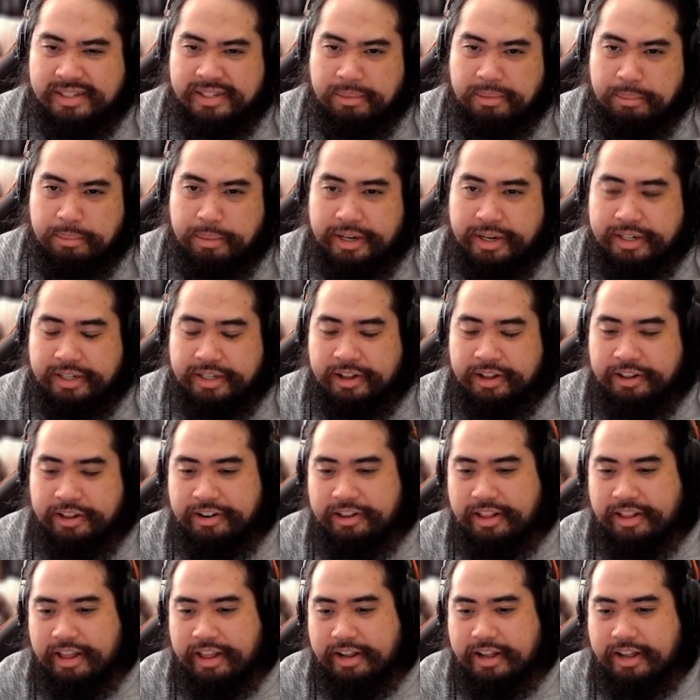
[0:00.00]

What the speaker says: But other than